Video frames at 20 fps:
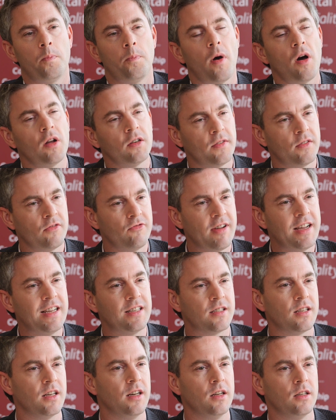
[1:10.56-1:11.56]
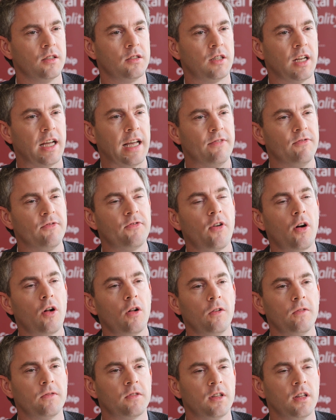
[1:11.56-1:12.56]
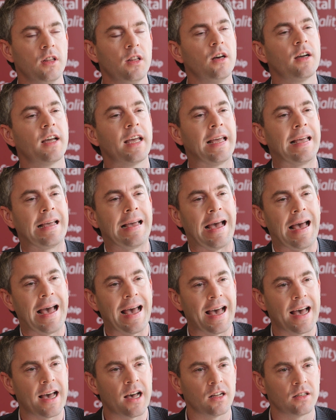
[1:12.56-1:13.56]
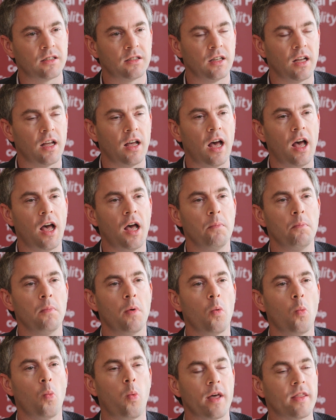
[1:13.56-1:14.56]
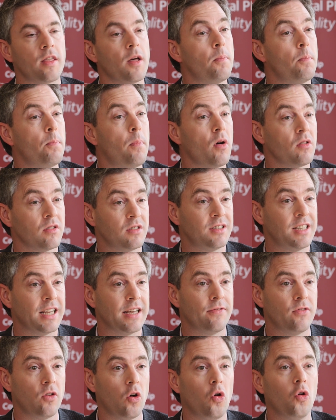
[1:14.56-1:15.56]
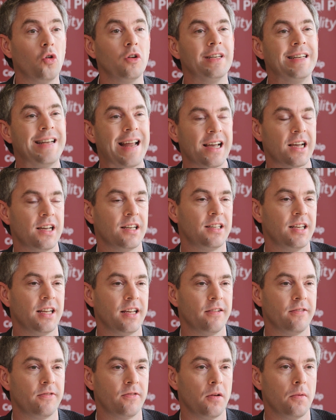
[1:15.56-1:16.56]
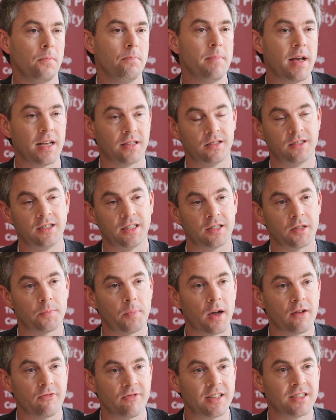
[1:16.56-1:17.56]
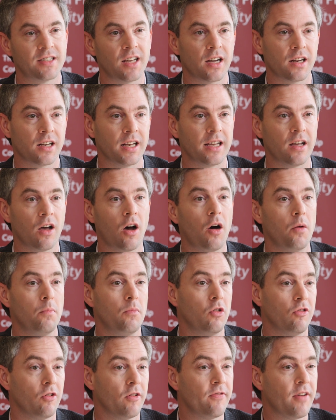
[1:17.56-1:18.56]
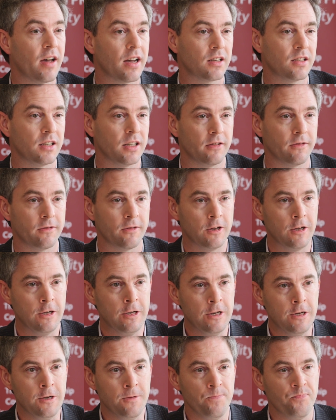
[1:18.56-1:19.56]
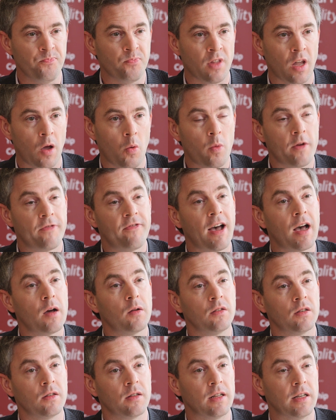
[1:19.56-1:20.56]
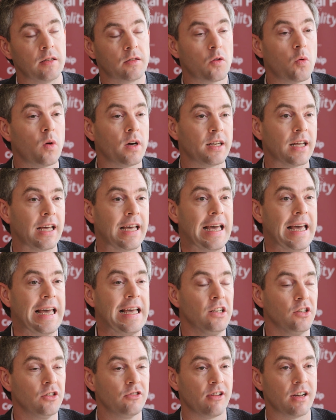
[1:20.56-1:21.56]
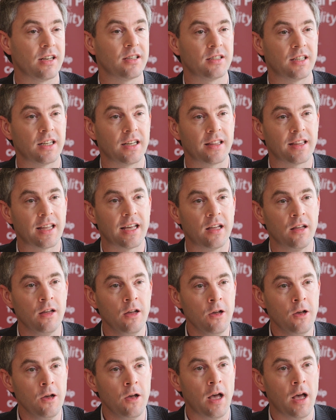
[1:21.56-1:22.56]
Part of the research involved looking at whether positive or negative messages about recycling are more effective. And we found it's quite interesting that